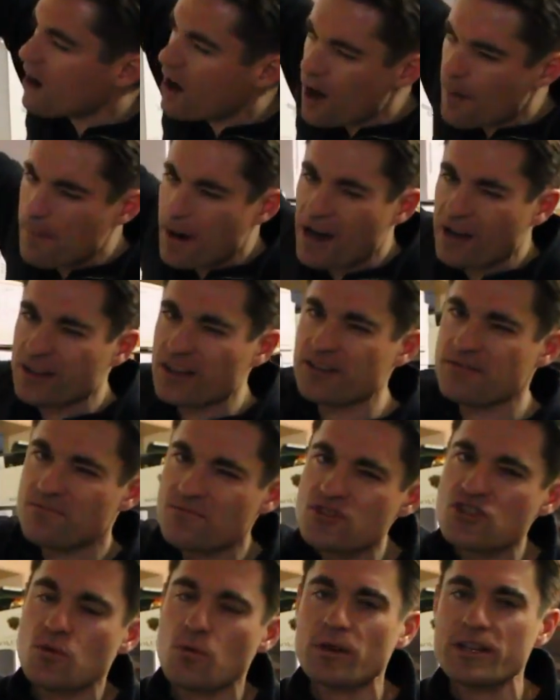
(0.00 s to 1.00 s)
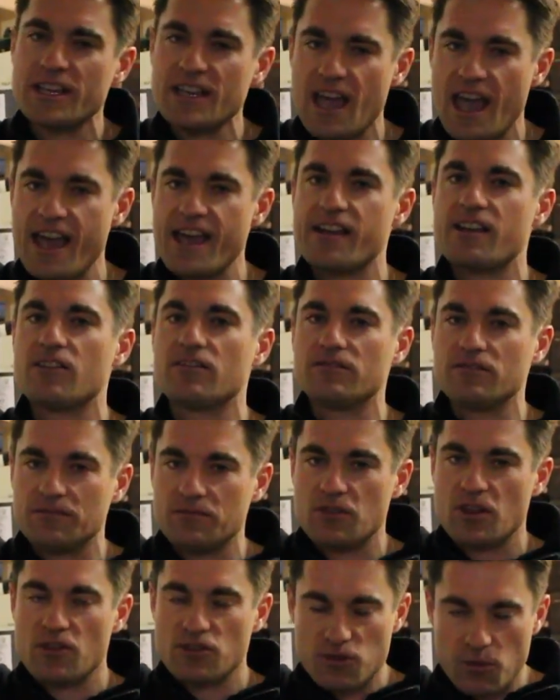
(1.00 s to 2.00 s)
about a 28-acre
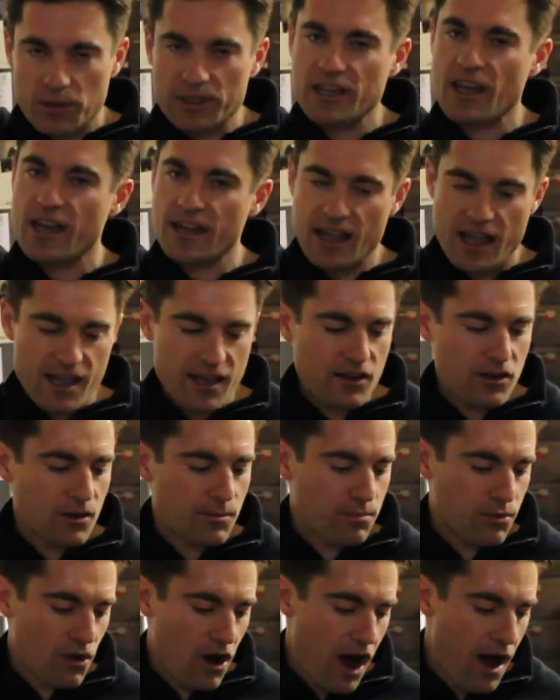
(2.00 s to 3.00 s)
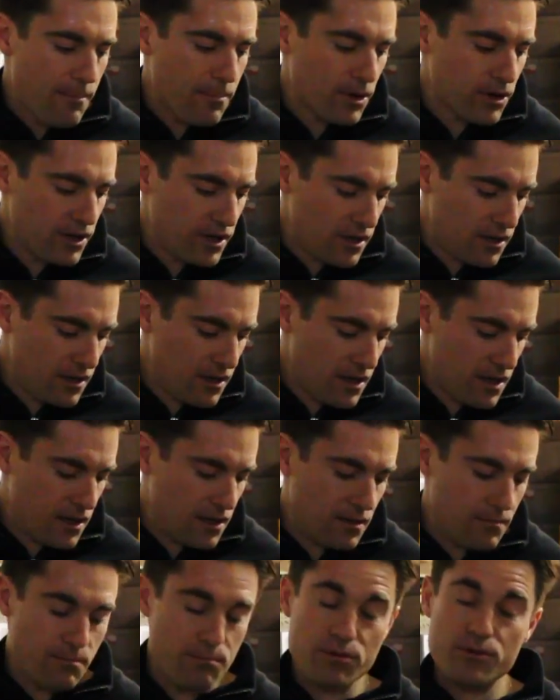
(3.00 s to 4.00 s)
property
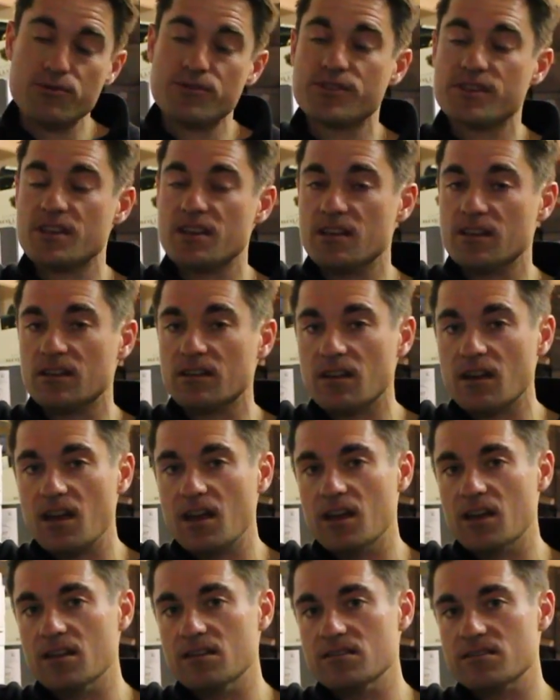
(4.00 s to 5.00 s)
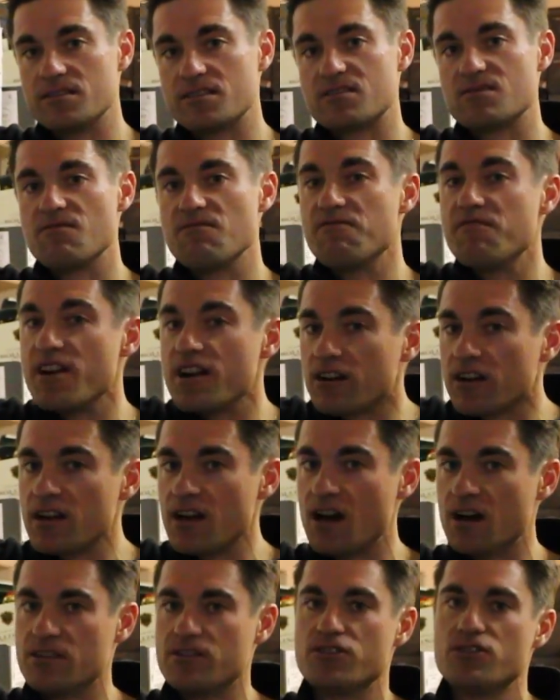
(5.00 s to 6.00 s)
in Bouzy, and very
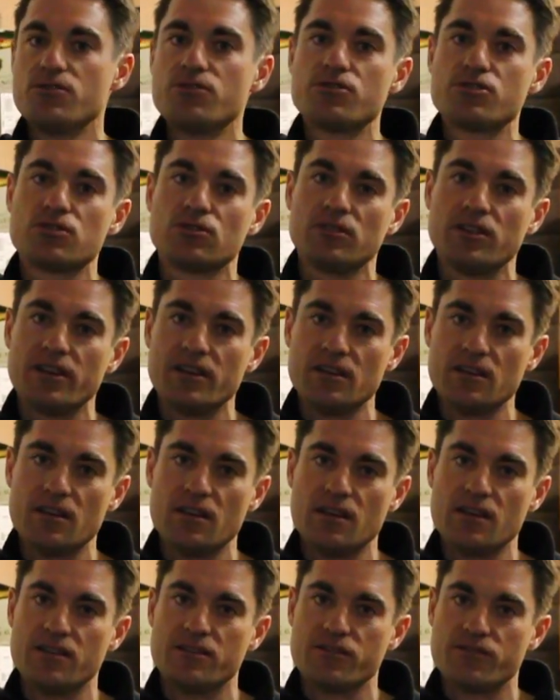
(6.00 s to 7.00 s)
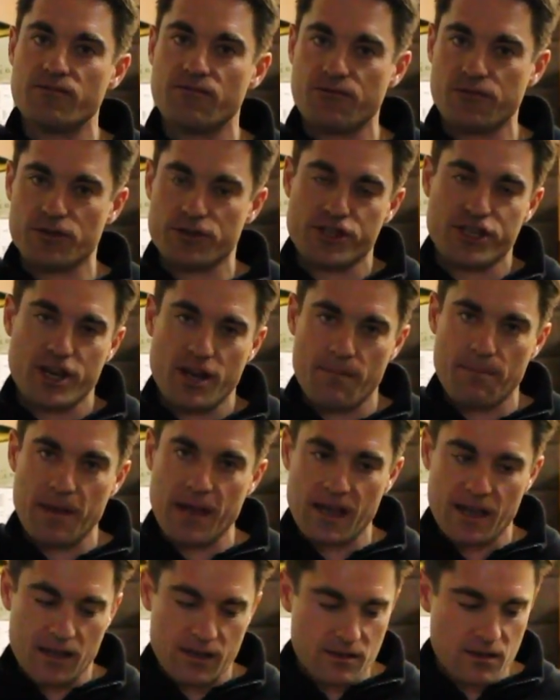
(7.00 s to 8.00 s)
unusually in for
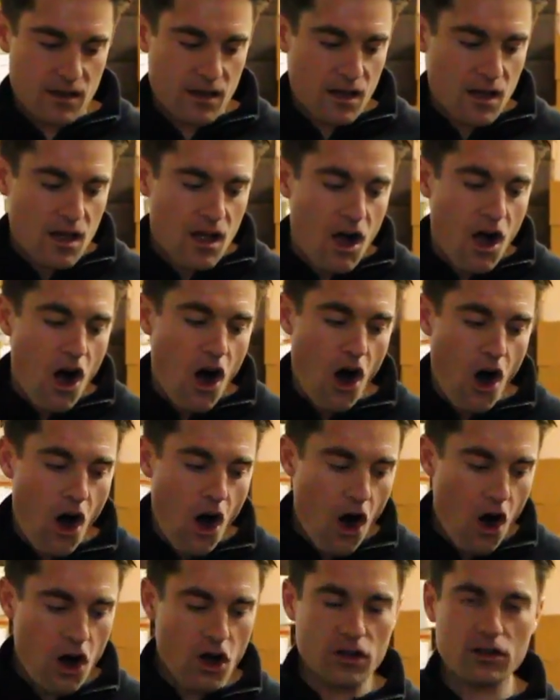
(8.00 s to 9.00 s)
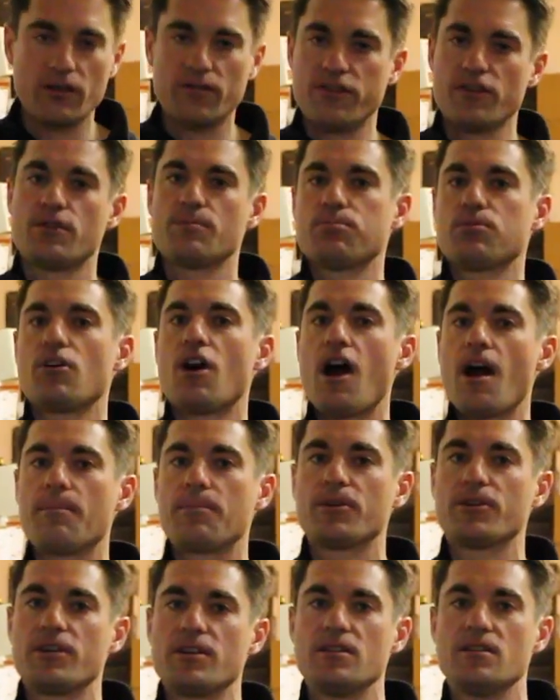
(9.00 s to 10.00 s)
Champagne, all of their
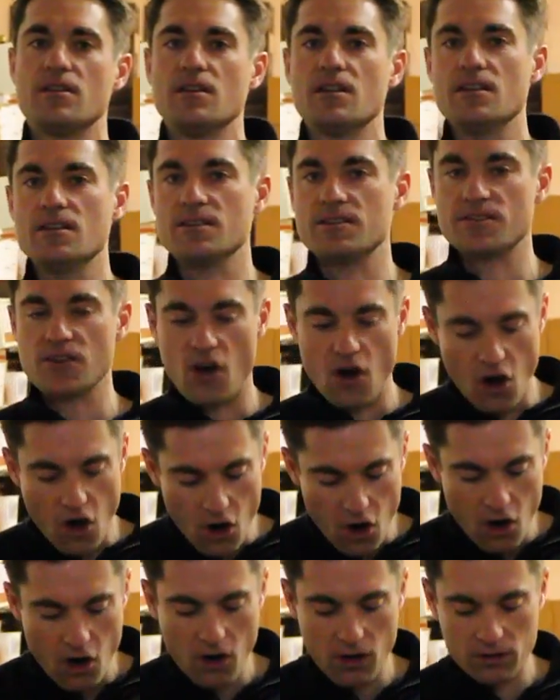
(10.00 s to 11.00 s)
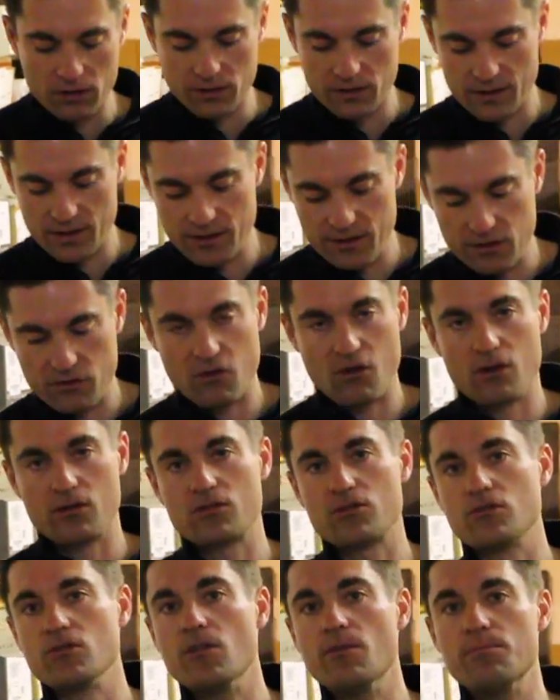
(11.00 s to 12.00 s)
property is all in the Grand
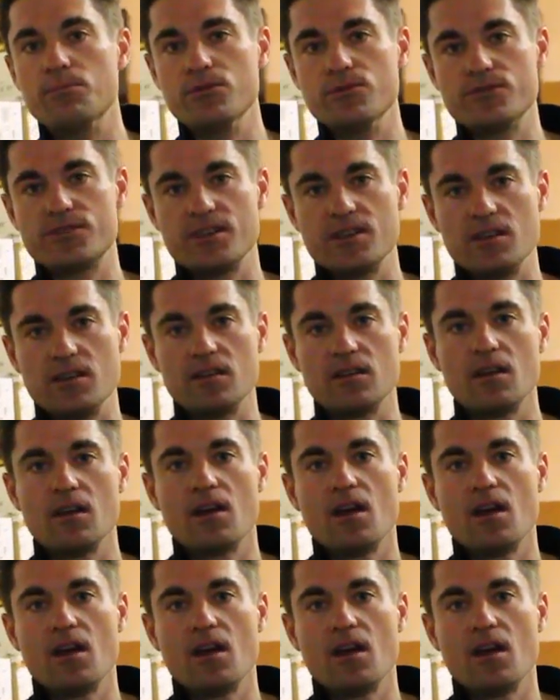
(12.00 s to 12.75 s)
Cru of Bouzy.